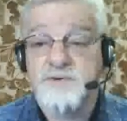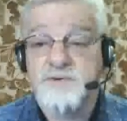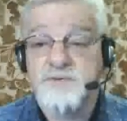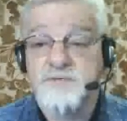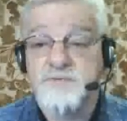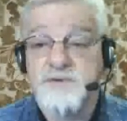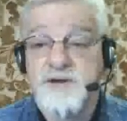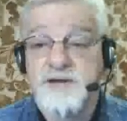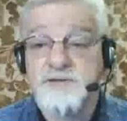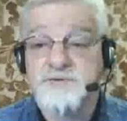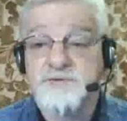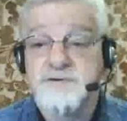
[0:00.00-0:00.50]

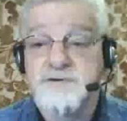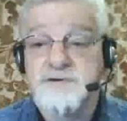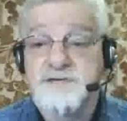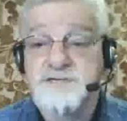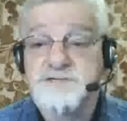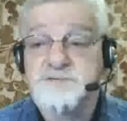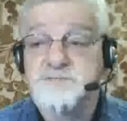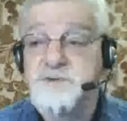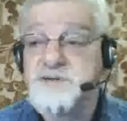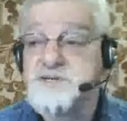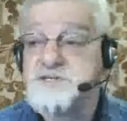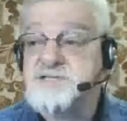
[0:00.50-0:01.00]
rather
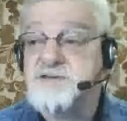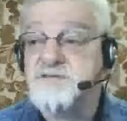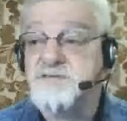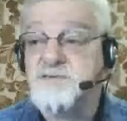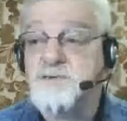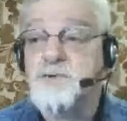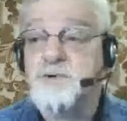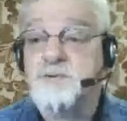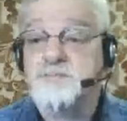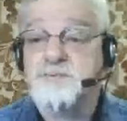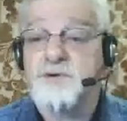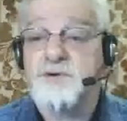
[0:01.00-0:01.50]
expensive
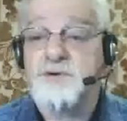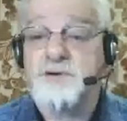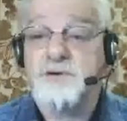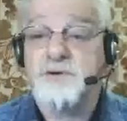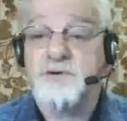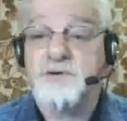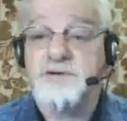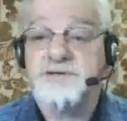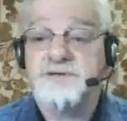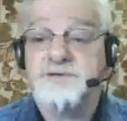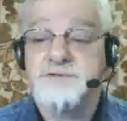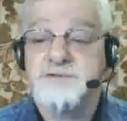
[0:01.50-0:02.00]
corporate
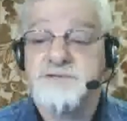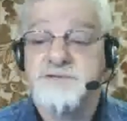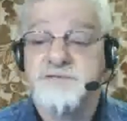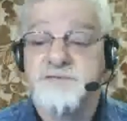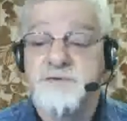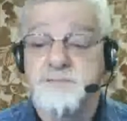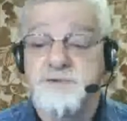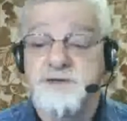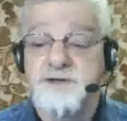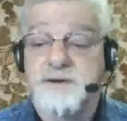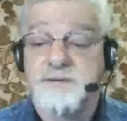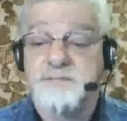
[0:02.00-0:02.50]
lawyers
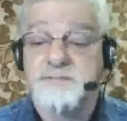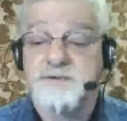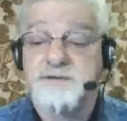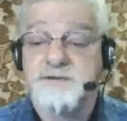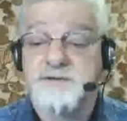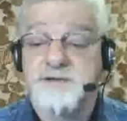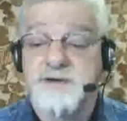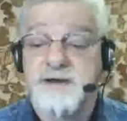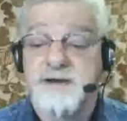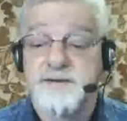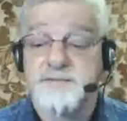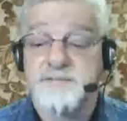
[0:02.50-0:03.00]
from time to
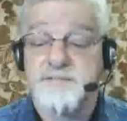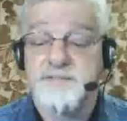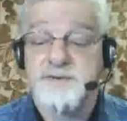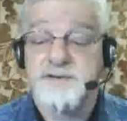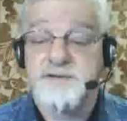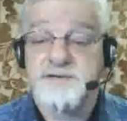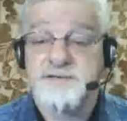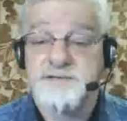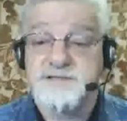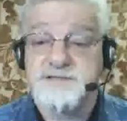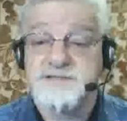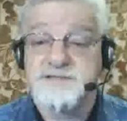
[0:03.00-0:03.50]
time
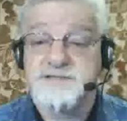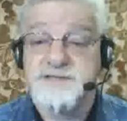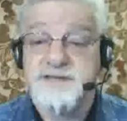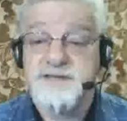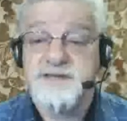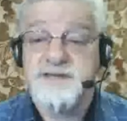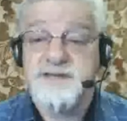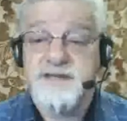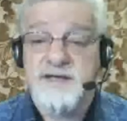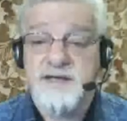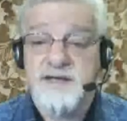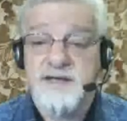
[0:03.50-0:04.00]
because
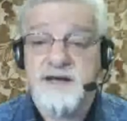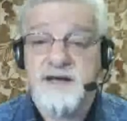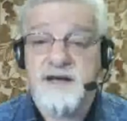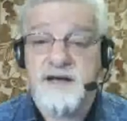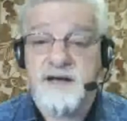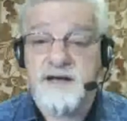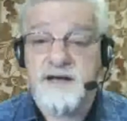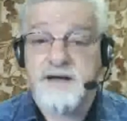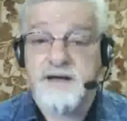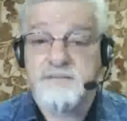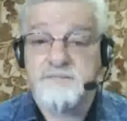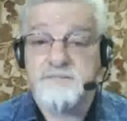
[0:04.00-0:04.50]

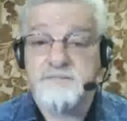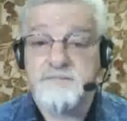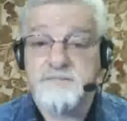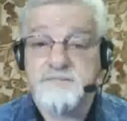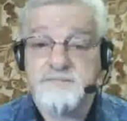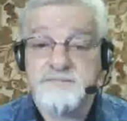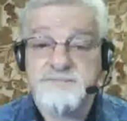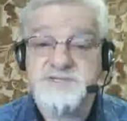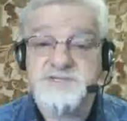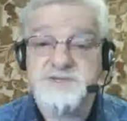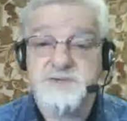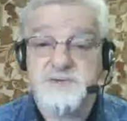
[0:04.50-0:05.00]
um,
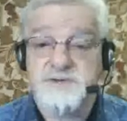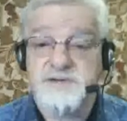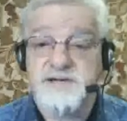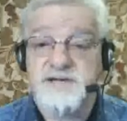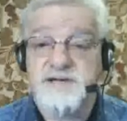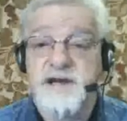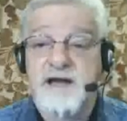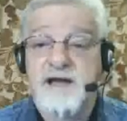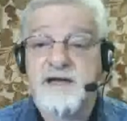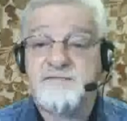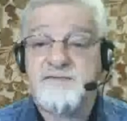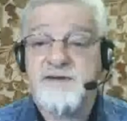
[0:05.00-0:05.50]
certainly
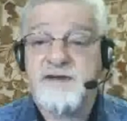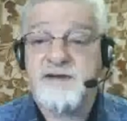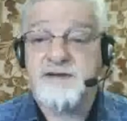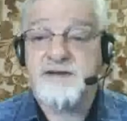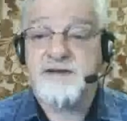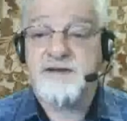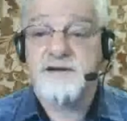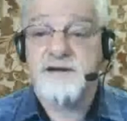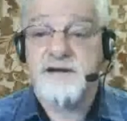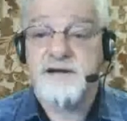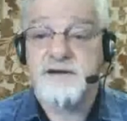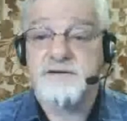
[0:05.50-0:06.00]
I've had
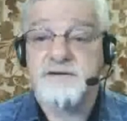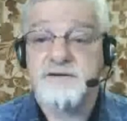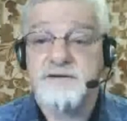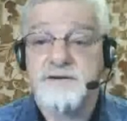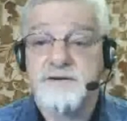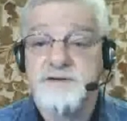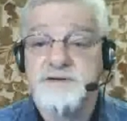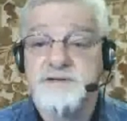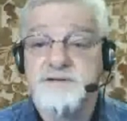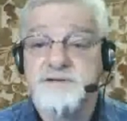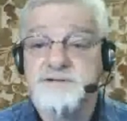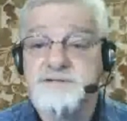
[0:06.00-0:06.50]
to hire
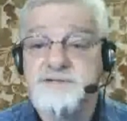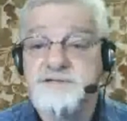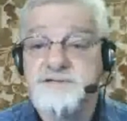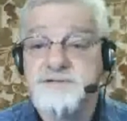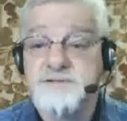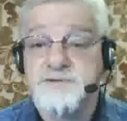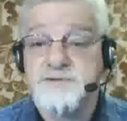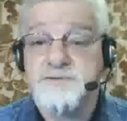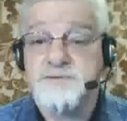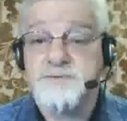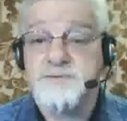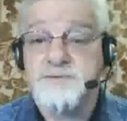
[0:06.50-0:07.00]
lawyers
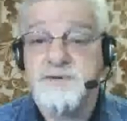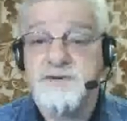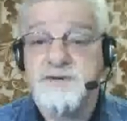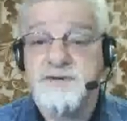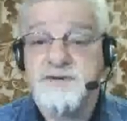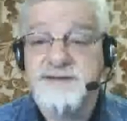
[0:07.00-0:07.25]
to